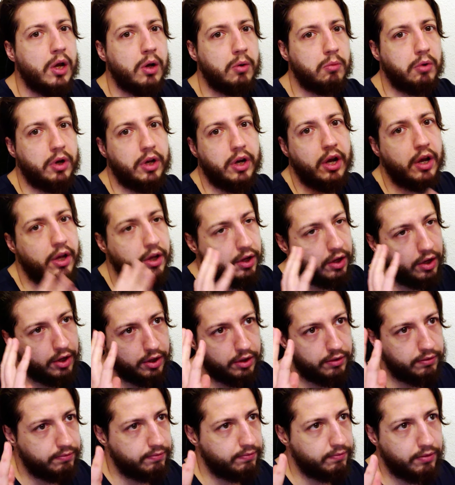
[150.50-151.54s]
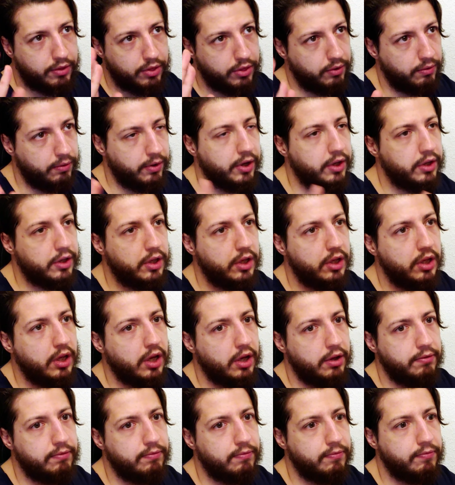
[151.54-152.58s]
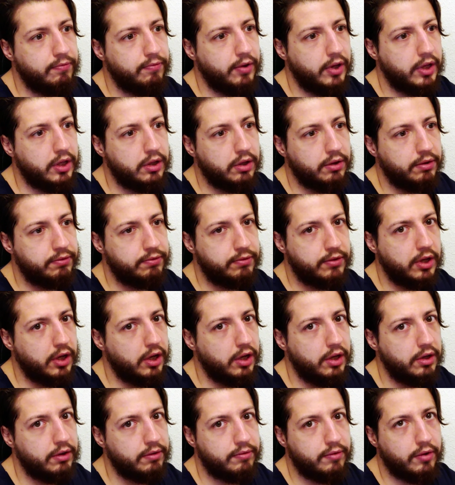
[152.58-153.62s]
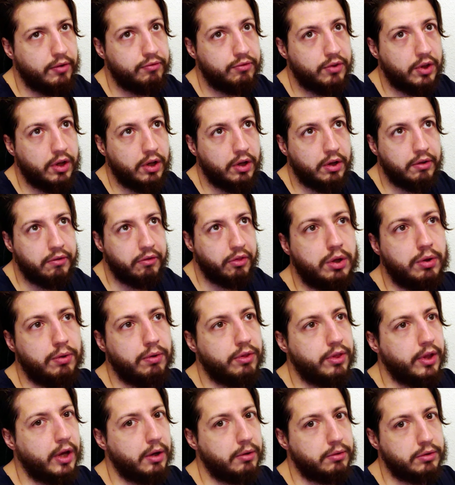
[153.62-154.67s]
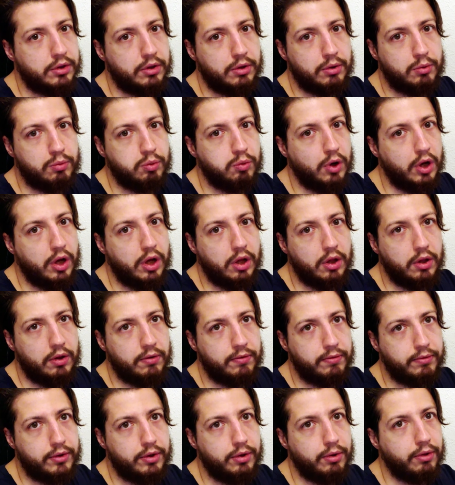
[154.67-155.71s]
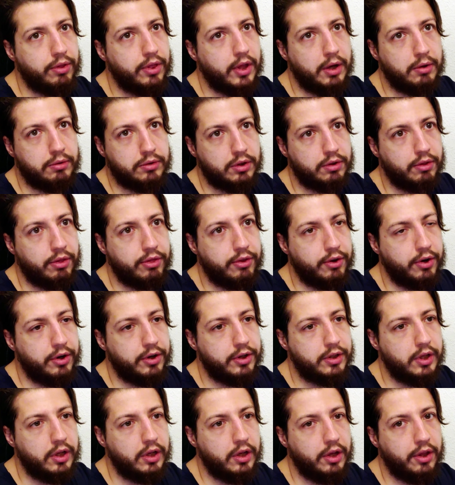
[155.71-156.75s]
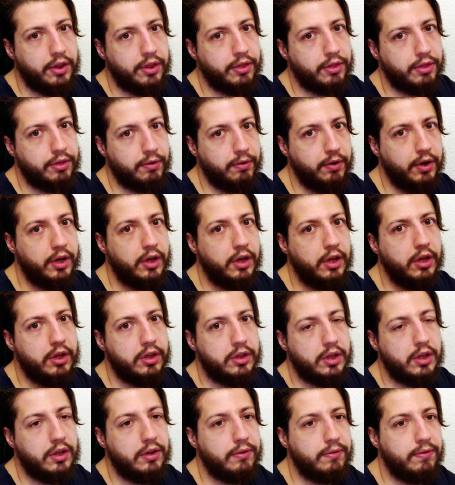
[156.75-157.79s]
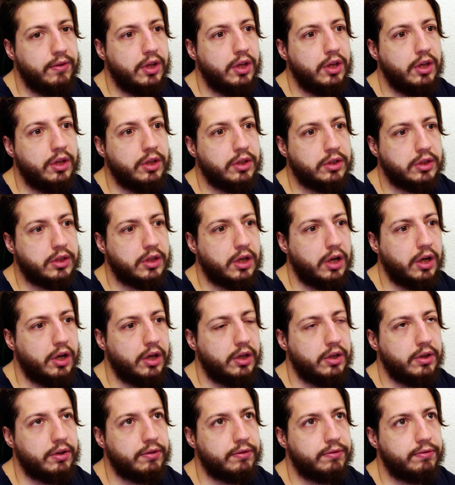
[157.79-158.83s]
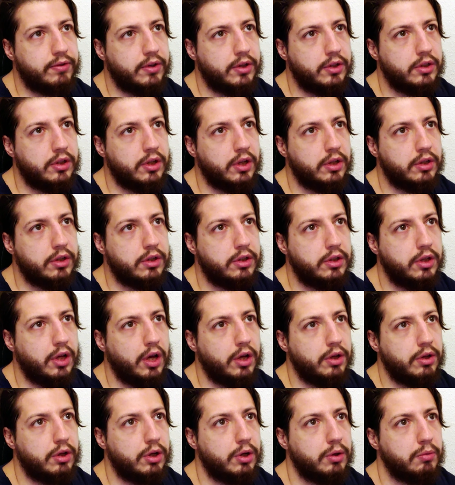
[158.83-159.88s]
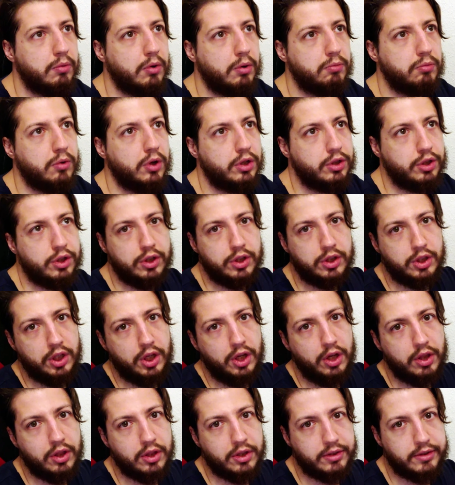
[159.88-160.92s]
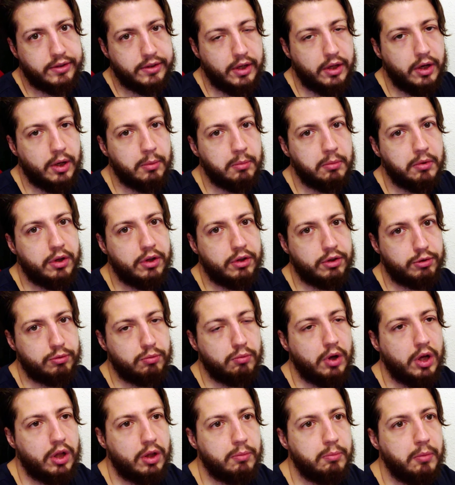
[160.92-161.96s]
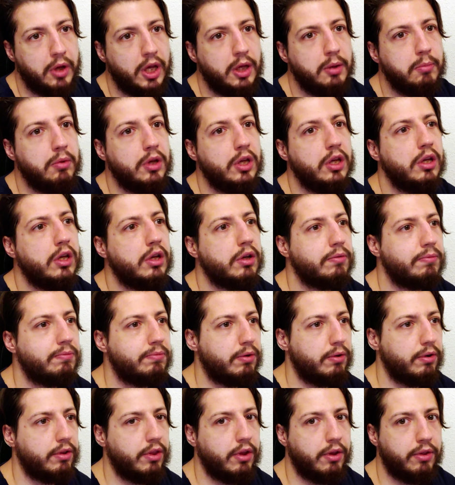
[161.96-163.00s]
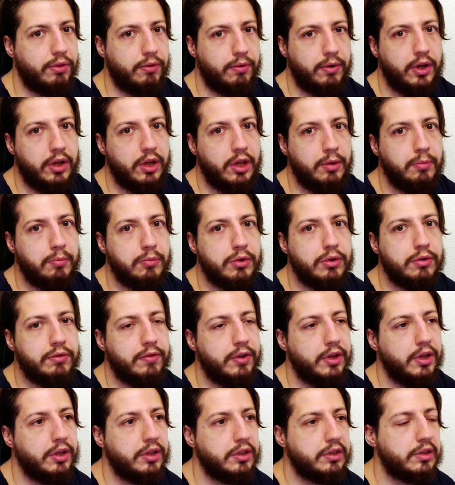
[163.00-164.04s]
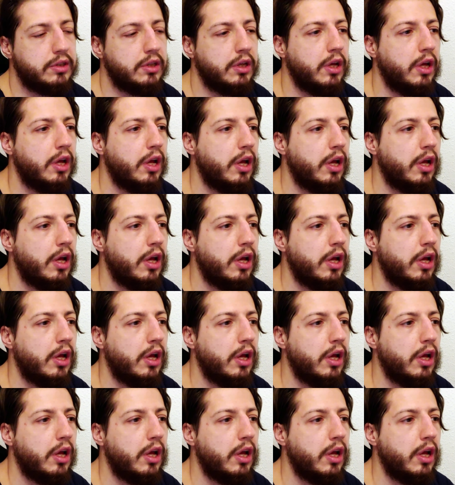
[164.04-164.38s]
when I hear 3D, I think of the 2012, 2013 3D TVs and what you see in the cinema as well, maybe for the 3D movies.